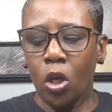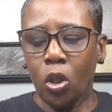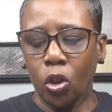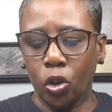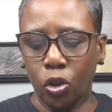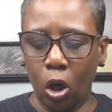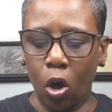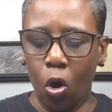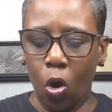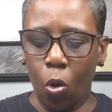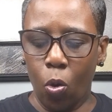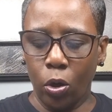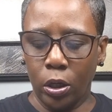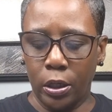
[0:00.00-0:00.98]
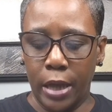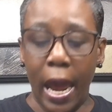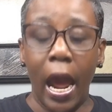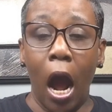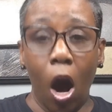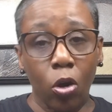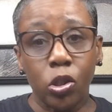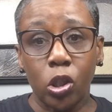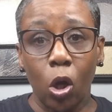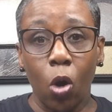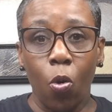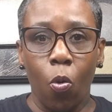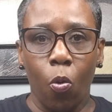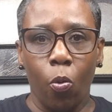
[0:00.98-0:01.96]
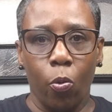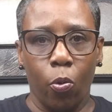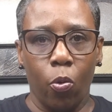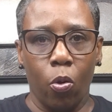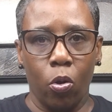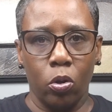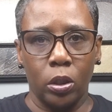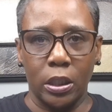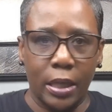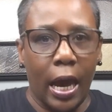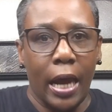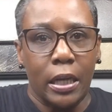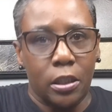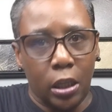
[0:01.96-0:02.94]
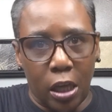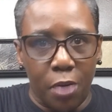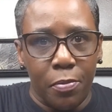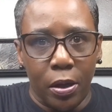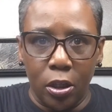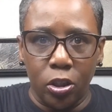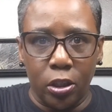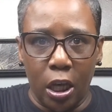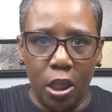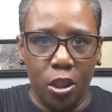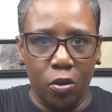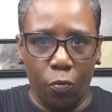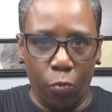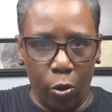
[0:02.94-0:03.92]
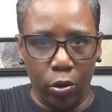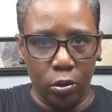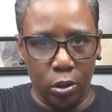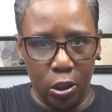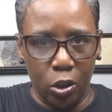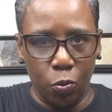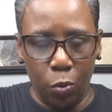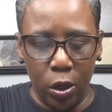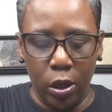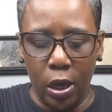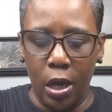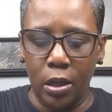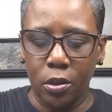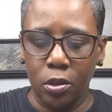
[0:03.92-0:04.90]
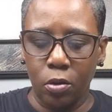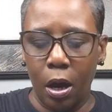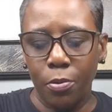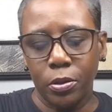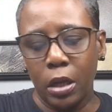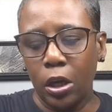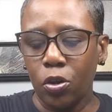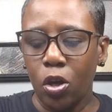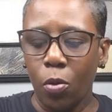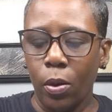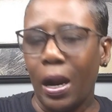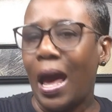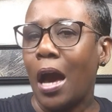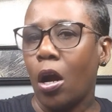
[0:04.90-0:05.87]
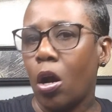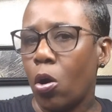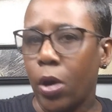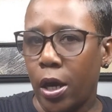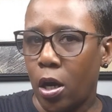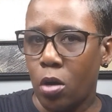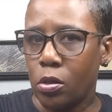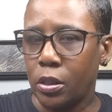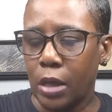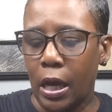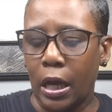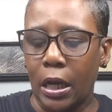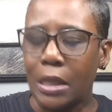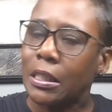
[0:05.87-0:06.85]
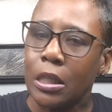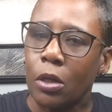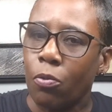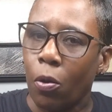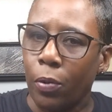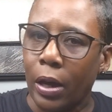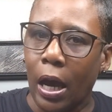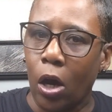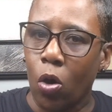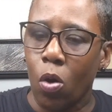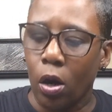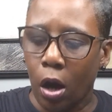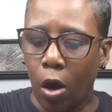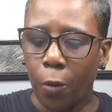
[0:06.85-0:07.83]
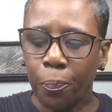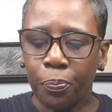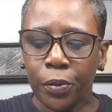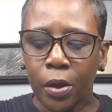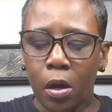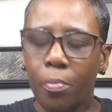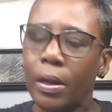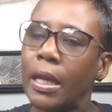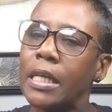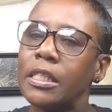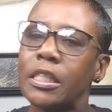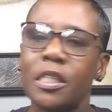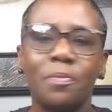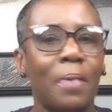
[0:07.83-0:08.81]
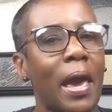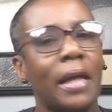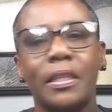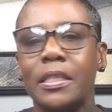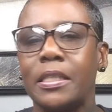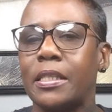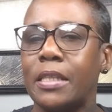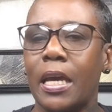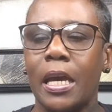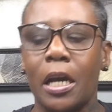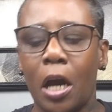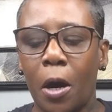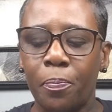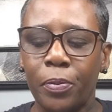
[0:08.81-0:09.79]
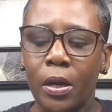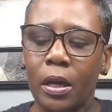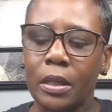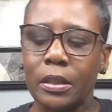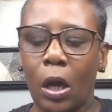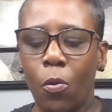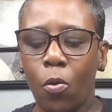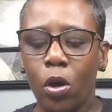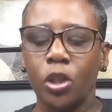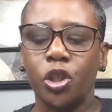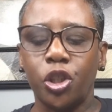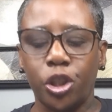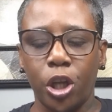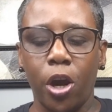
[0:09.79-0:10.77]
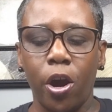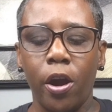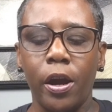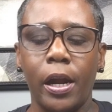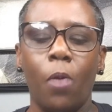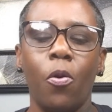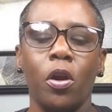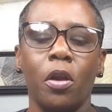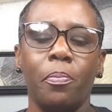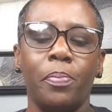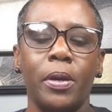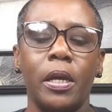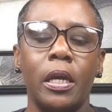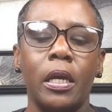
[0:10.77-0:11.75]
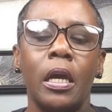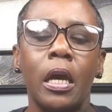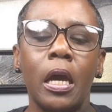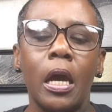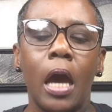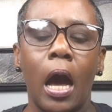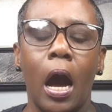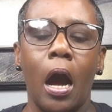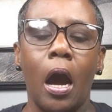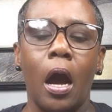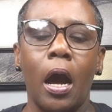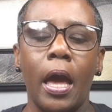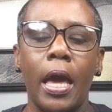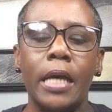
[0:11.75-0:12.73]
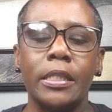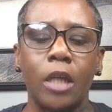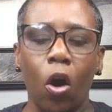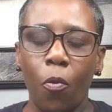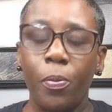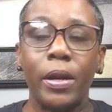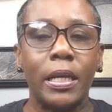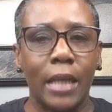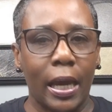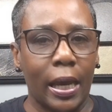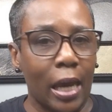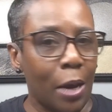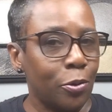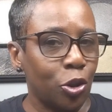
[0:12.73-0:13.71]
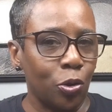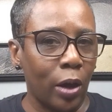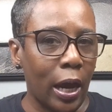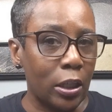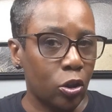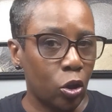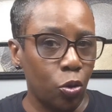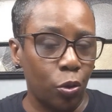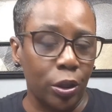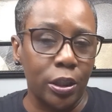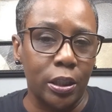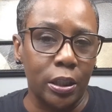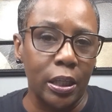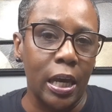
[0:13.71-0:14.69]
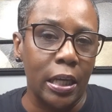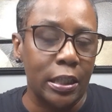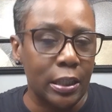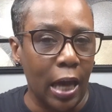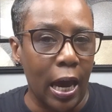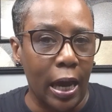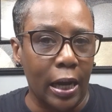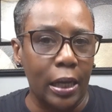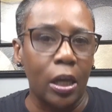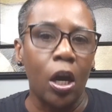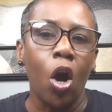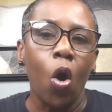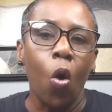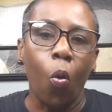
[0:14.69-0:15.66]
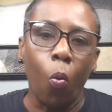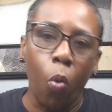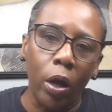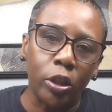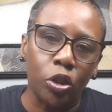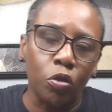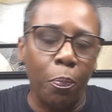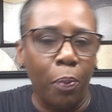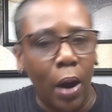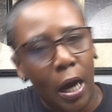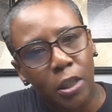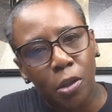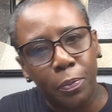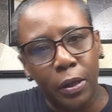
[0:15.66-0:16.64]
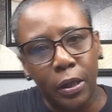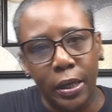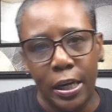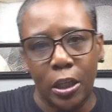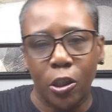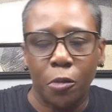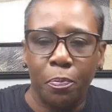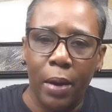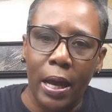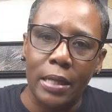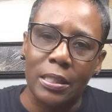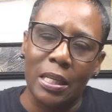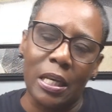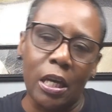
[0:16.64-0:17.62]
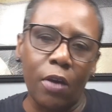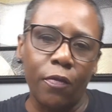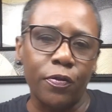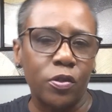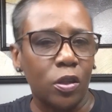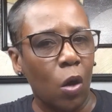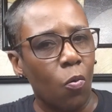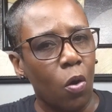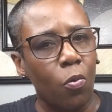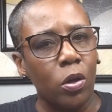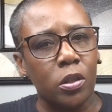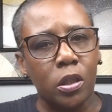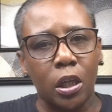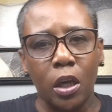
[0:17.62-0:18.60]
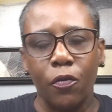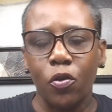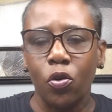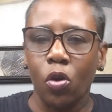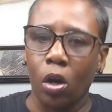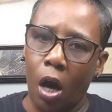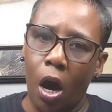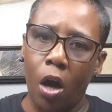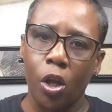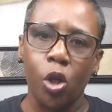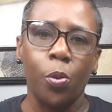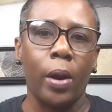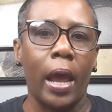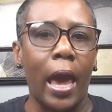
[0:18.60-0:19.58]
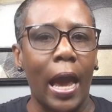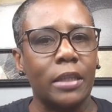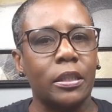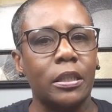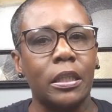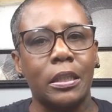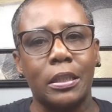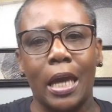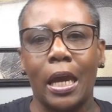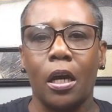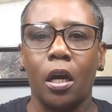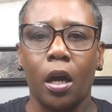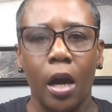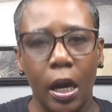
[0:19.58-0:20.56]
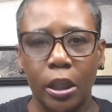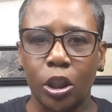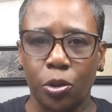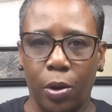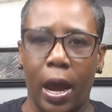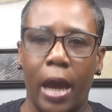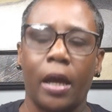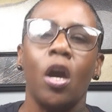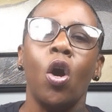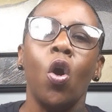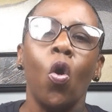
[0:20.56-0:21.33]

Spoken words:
So they also decided to give me a little taste of work this weekend. So I was like, you know what, I'll go ahead on and take it. Let's see what we got going on. But let's just back this thing up because I want to share and I want to be as open as I can with you guys so you can see exactly what you possibly can expect if someone wants to give you a call and you would actually take a contract